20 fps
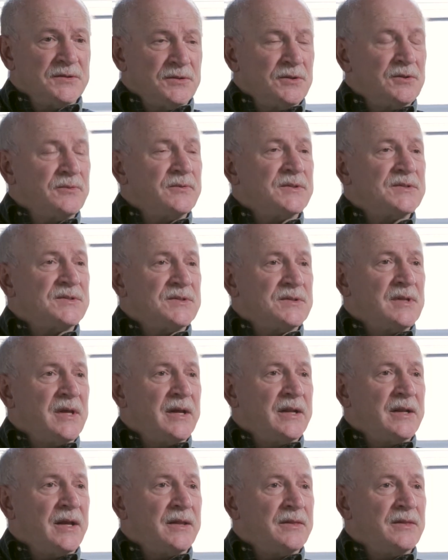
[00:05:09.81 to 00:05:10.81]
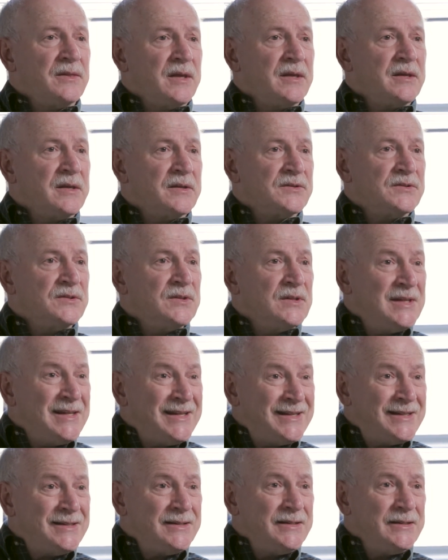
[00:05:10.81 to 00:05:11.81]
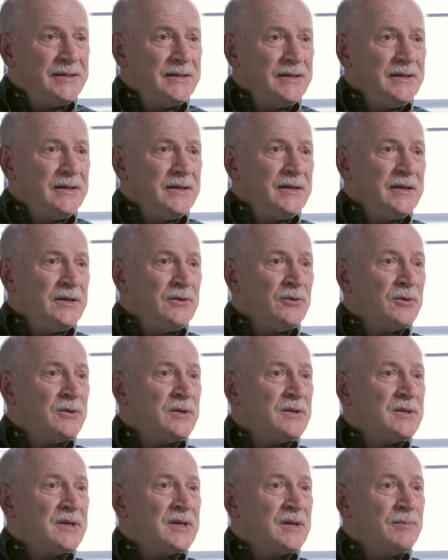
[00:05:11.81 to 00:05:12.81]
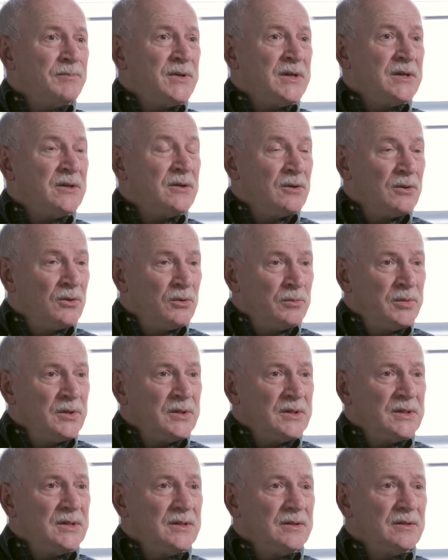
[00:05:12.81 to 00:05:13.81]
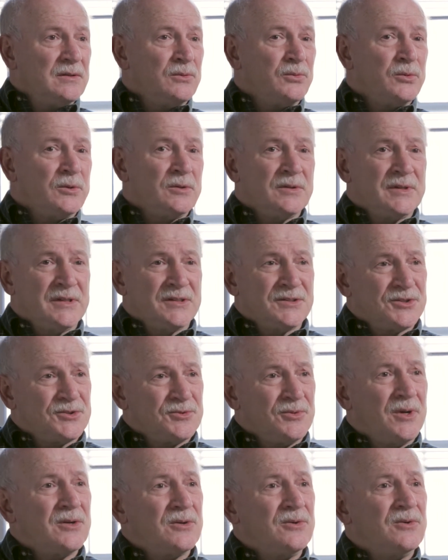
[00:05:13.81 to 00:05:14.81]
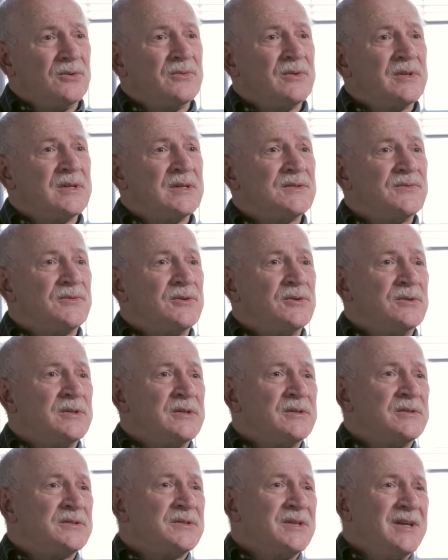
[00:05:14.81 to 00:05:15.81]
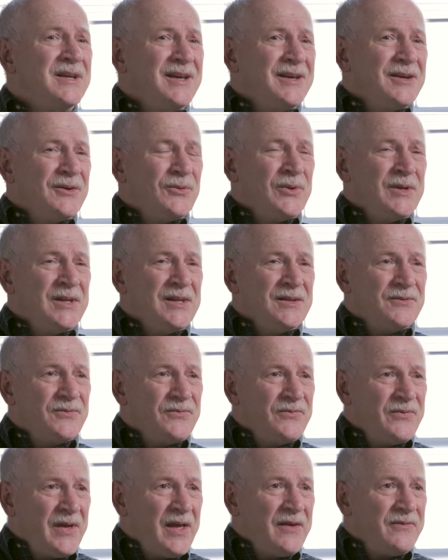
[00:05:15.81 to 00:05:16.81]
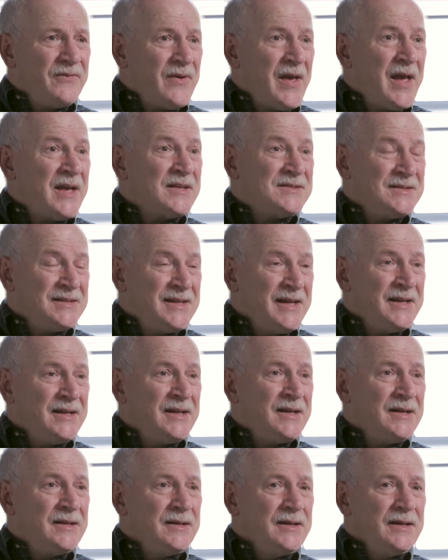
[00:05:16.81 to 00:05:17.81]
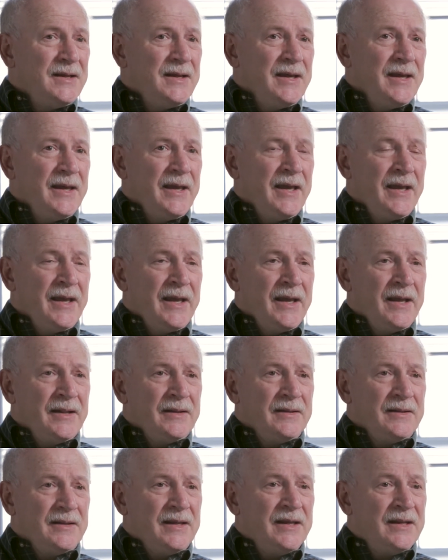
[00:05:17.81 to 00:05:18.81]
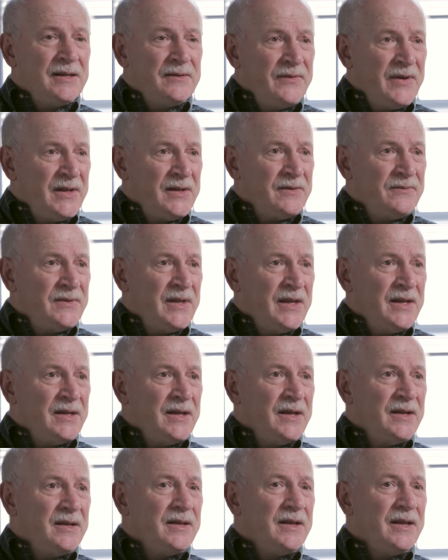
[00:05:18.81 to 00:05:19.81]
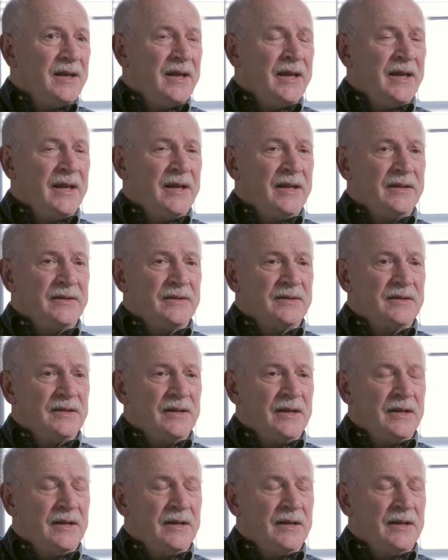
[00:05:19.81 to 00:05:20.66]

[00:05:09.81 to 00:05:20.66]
service that I think is needed in order to compete globally. The world has shrunk over these few years. We need fast data and innovative data, and